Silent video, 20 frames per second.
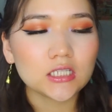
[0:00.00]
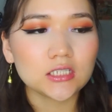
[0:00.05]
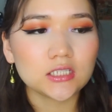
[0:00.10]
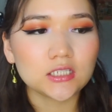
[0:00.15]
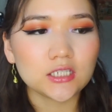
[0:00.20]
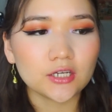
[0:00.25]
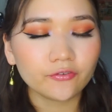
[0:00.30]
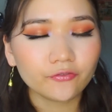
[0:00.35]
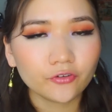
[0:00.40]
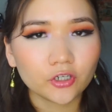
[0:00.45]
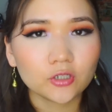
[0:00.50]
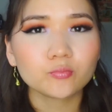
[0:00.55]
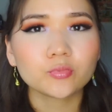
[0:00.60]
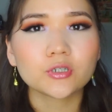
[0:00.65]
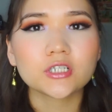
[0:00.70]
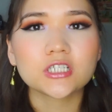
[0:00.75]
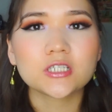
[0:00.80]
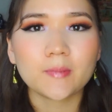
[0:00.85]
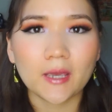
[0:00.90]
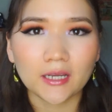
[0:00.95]
different
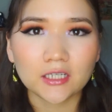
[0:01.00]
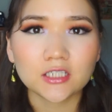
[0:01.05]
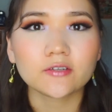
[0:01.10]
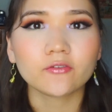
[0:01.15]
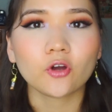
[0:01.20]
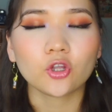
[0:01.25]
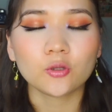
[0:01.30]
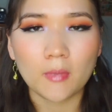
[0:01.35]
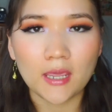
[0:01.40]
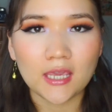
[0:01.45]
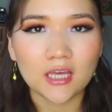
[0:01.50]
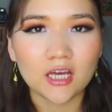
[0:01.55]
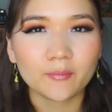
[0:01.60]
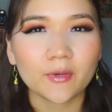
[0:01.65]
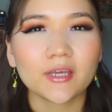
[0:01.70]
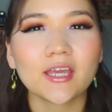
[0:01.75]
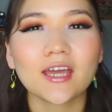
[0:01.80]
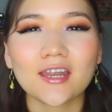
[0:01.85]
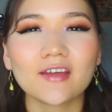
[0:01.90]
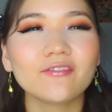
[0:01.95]
perspective on makeup.
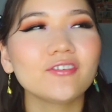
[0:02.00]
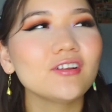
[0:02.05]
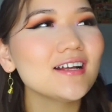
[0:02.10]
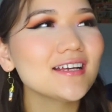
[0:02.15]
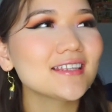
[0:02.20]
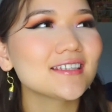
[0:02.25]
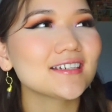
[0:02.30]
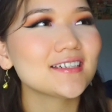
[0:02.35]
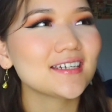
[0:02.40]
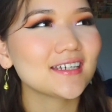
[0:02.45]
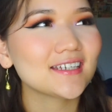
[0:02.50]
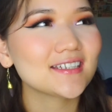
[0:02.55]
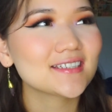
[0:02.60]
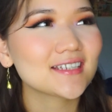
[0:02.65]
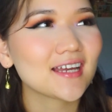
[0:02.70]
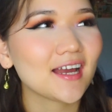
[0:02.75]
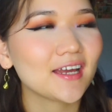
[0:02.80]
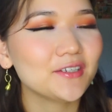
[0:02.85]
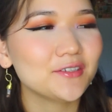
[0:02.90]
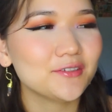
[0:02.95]
Again, I feel like there is
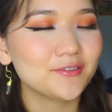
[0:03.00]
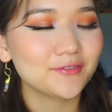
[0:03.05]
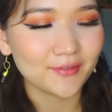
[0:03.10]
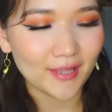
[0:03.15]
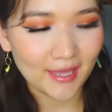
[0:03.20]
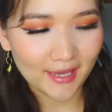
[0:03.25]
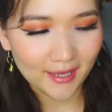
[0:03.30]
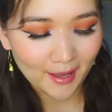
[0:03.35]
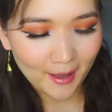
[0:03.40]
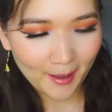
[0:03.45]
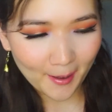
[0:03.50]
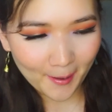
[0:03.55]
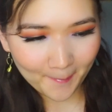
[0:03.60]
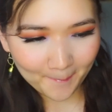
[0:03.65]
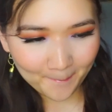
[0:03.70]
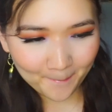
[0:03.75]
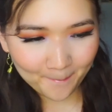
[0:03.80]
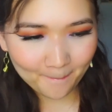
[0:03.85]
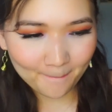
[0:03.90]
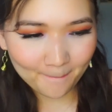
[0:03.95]
kind of like a